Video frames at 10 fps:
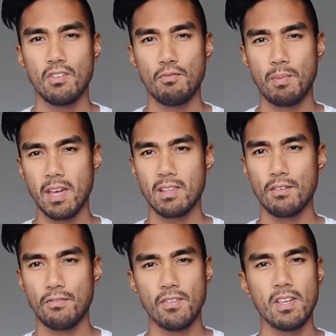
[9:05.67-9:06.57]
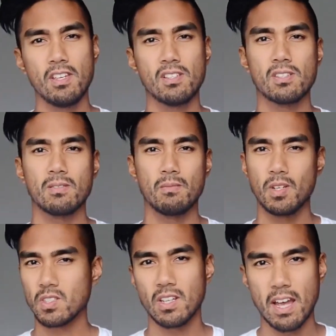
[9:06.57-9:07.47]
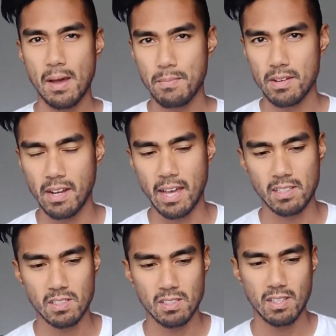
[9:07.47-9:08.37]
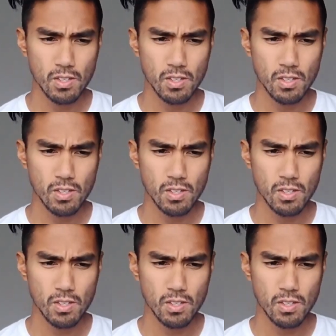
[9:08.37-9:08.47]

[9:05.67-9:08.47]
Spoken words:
you've paid the fees, what's going to happen next?